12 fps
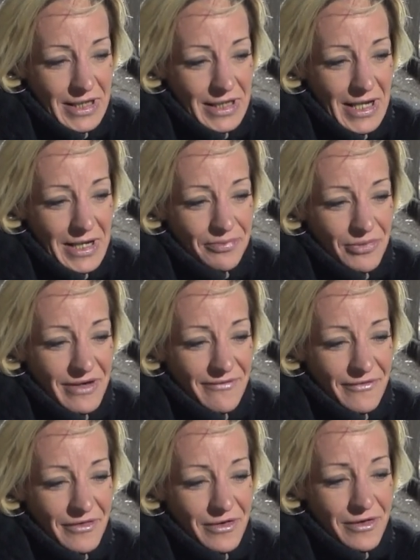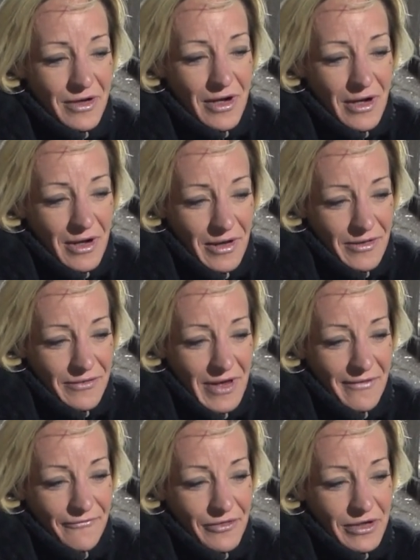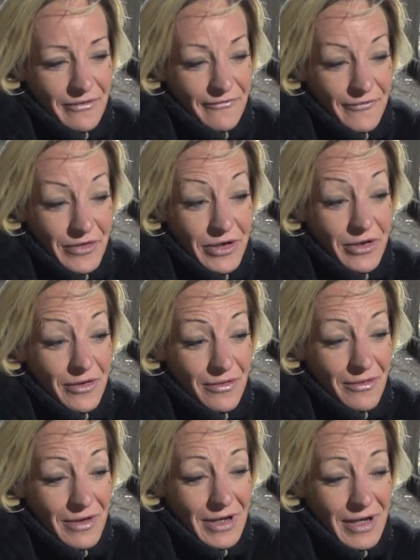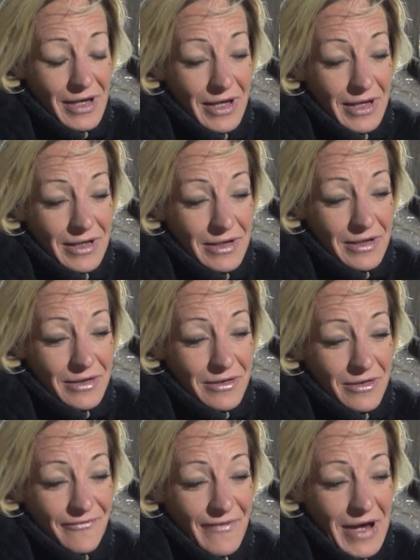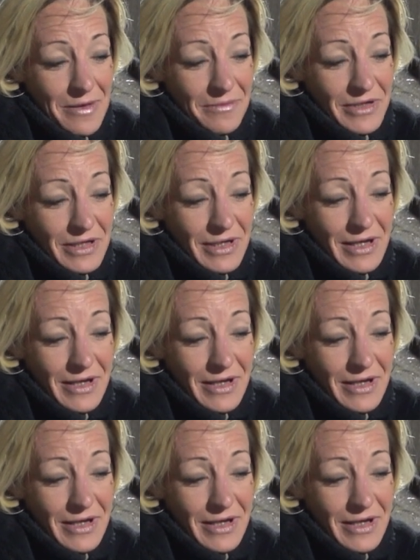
And I pray for that freedom for you and your family,